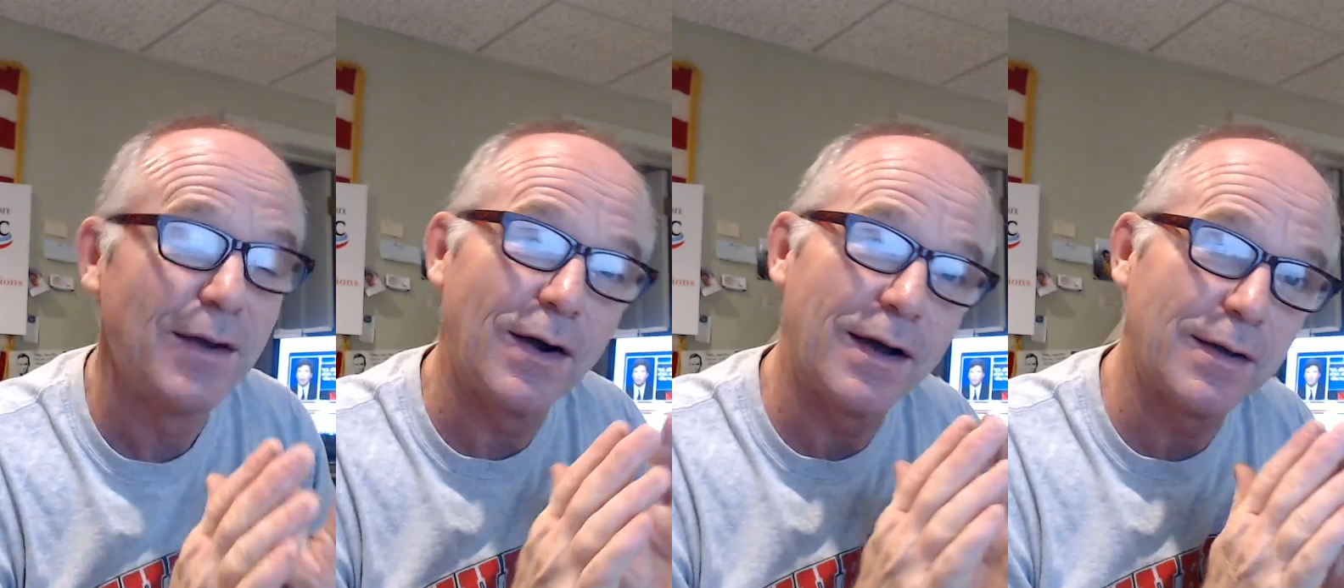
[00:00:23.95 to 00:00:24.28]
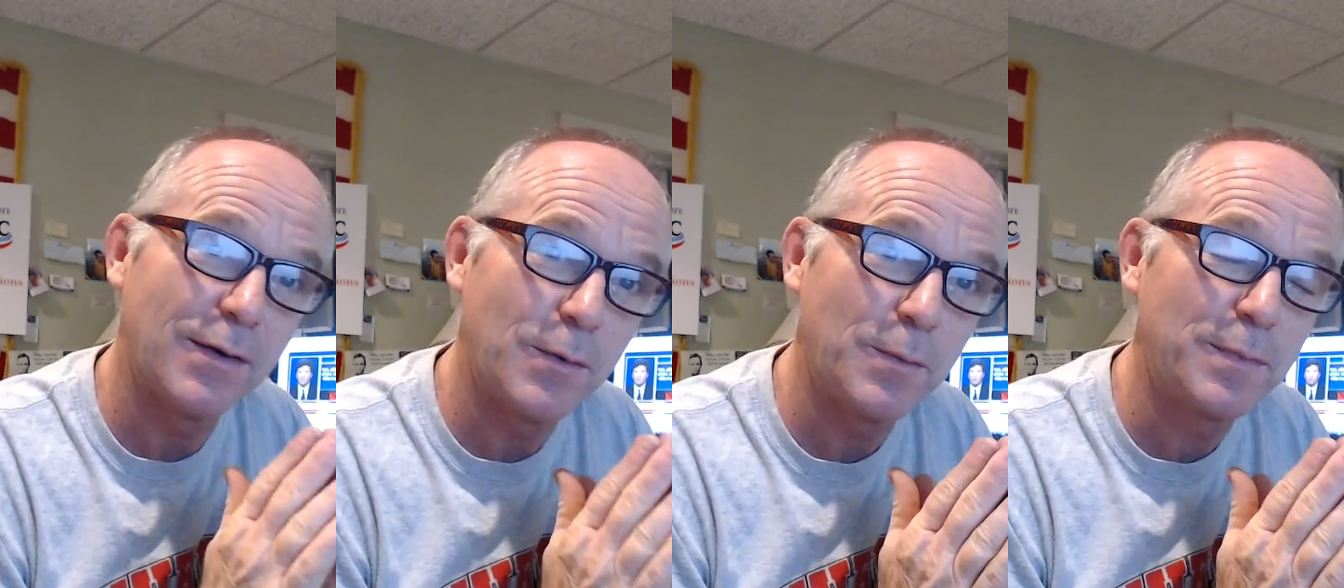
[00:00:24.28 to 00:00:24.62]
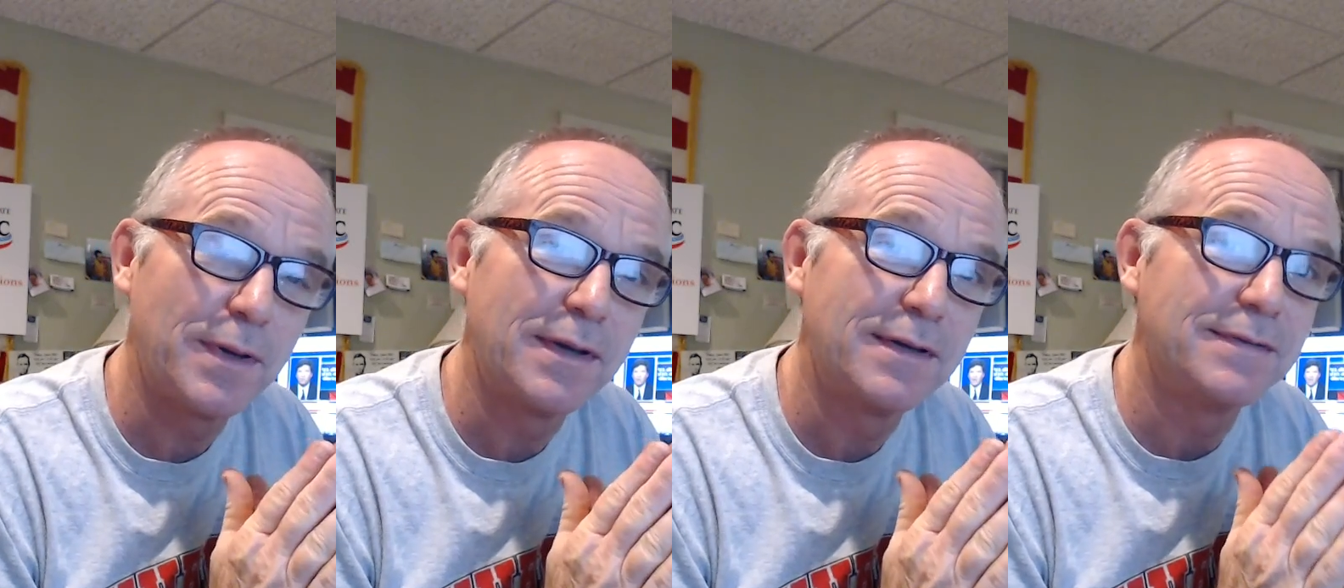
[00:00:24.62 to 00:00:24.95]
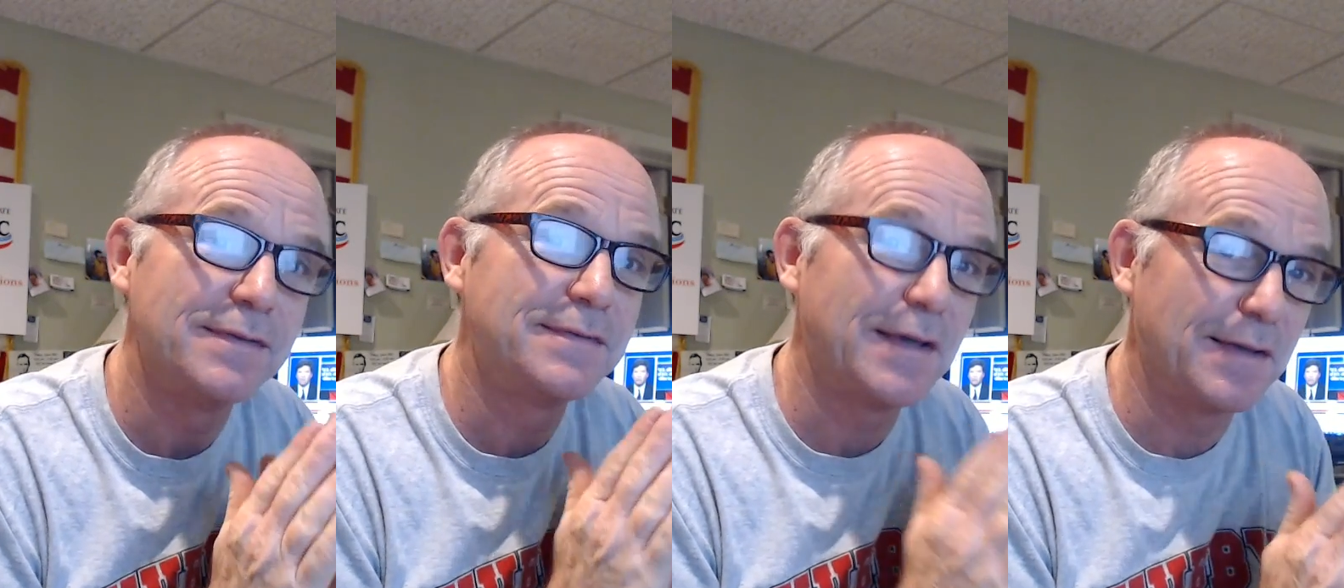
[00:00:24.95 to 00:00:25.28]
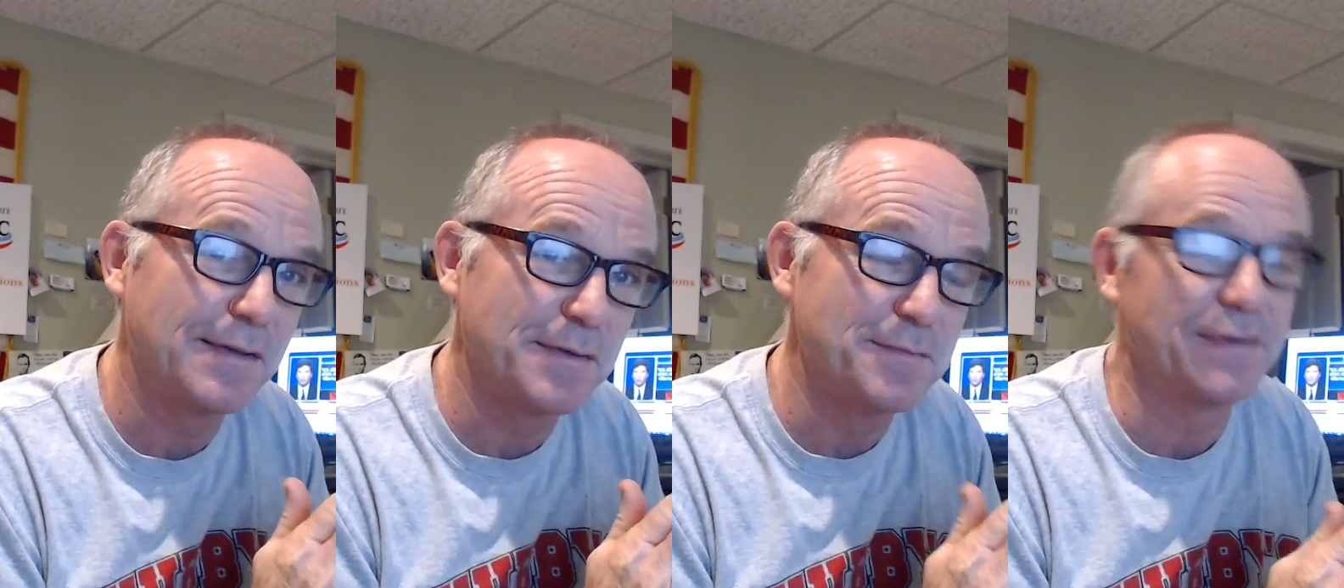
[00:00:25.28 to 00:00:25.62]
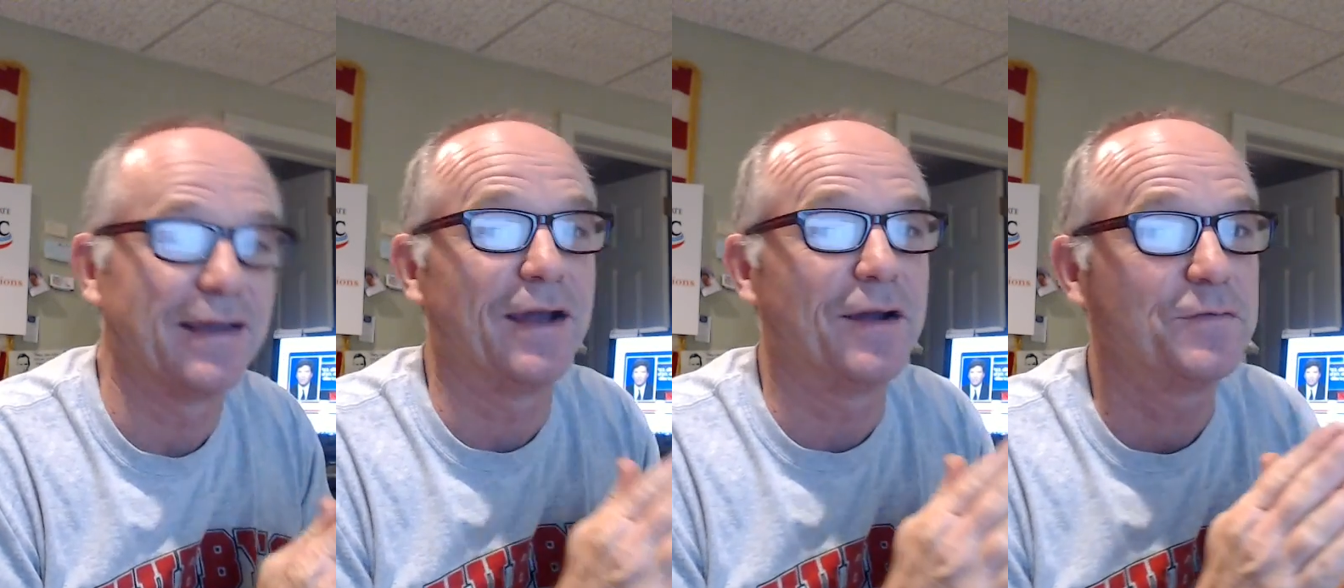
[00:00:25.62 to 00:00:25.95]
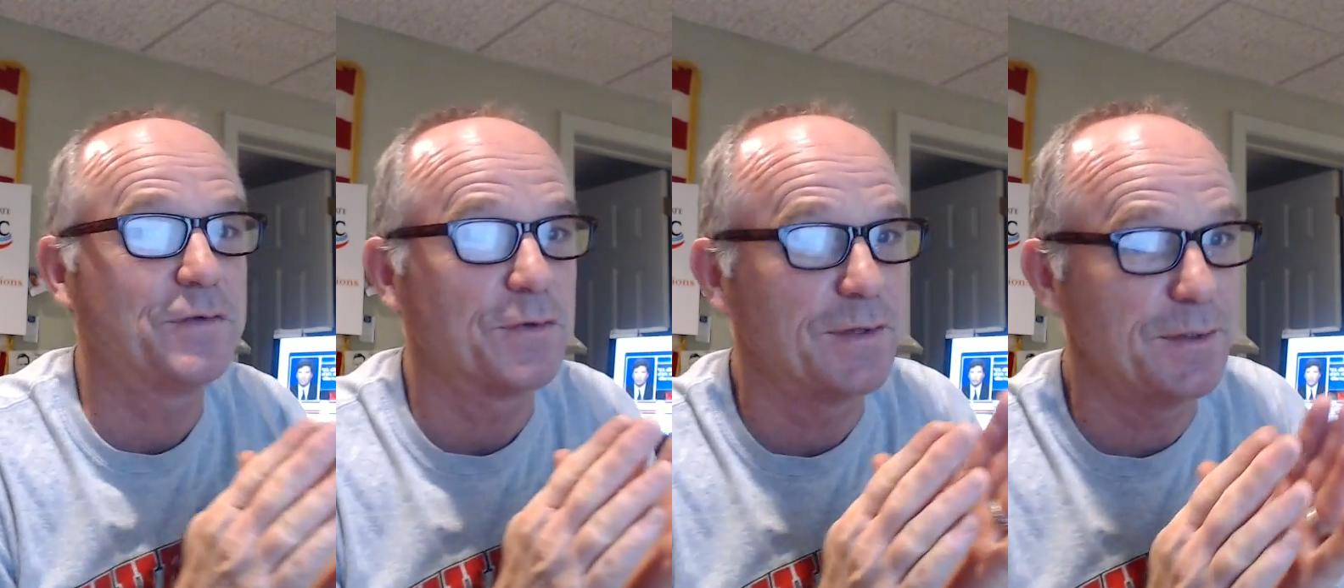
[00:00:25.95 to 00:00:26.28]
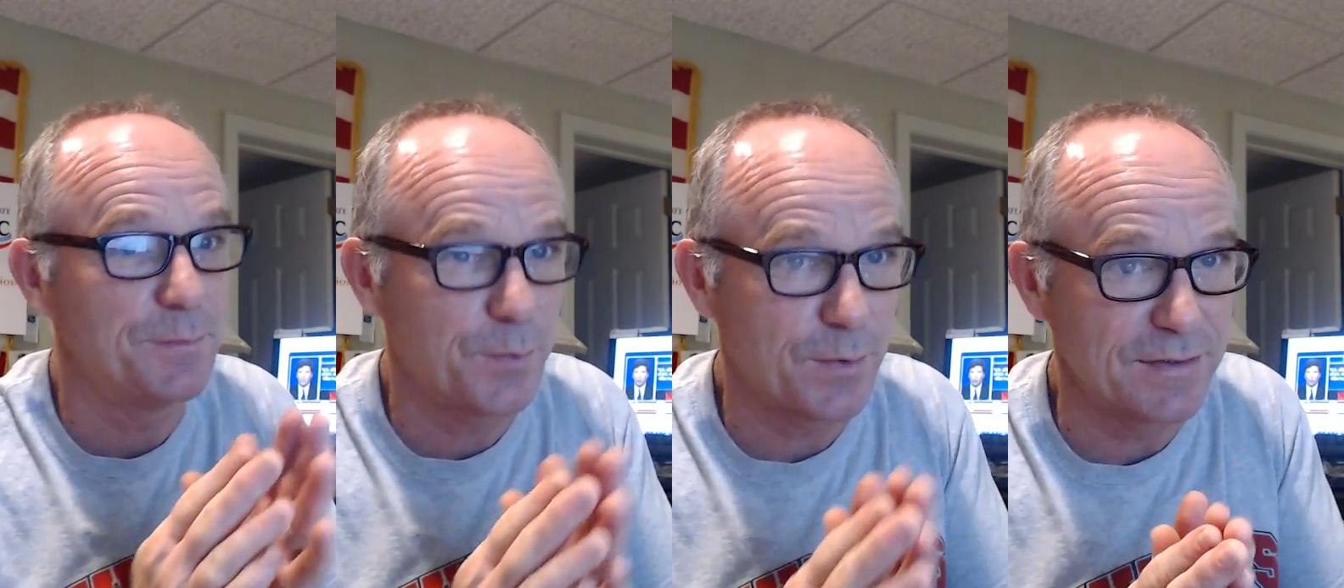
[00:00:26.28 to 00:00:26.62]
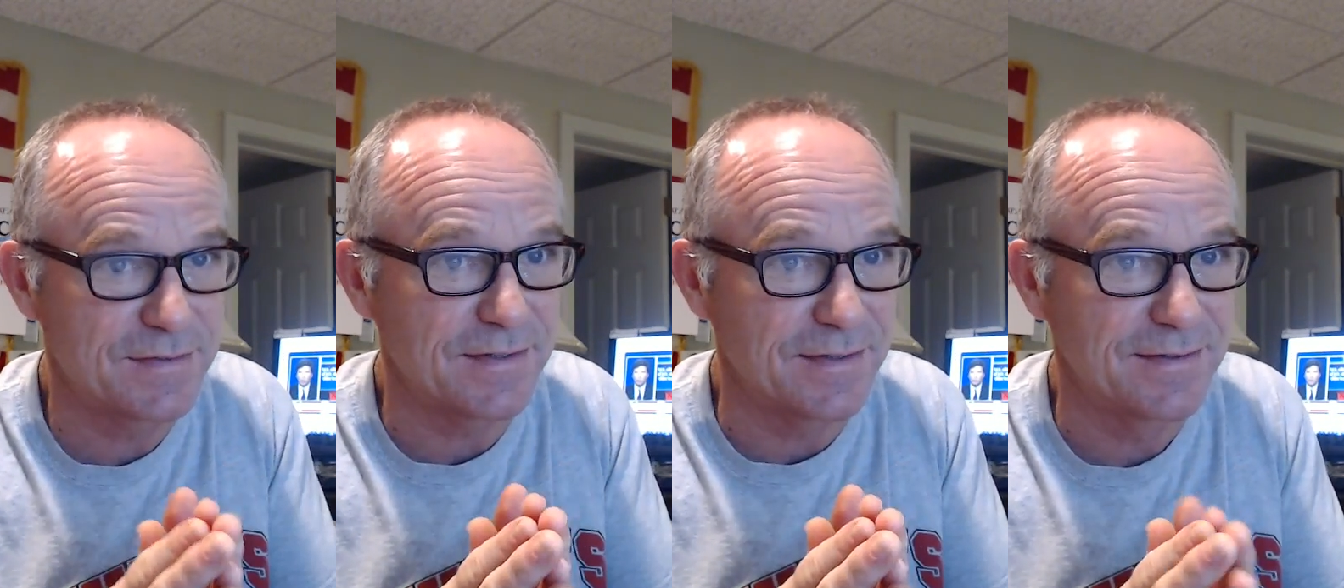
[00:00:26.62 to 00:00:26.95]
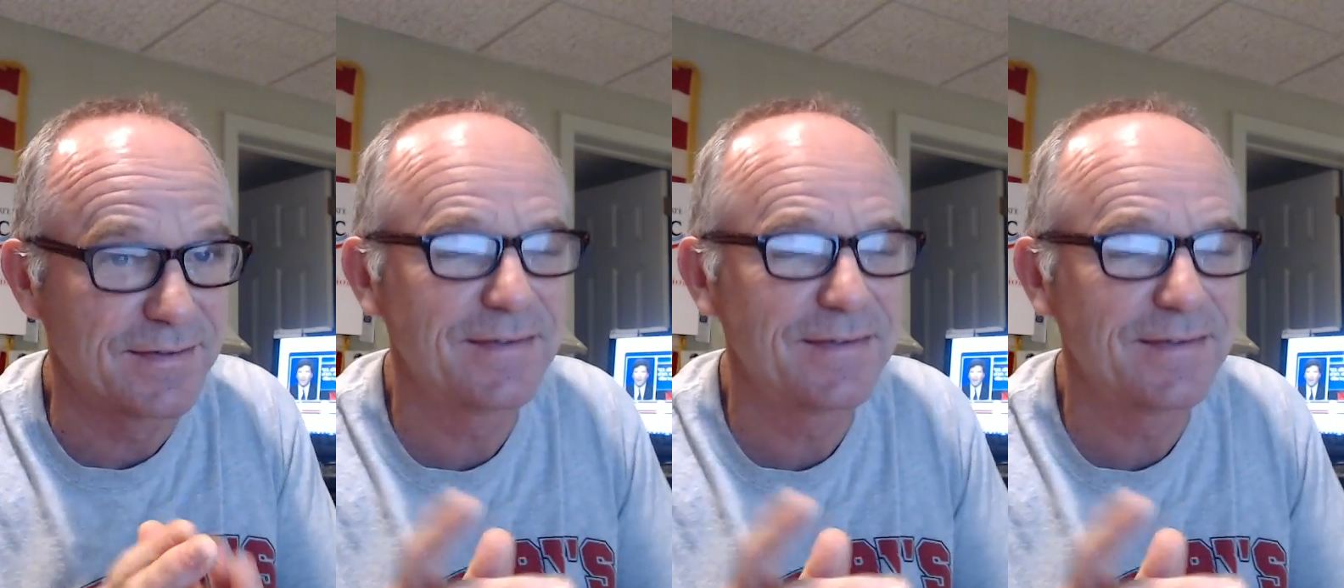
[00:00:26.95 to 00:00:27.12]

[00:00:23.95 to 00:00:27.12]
I hope to tell him after he prints it.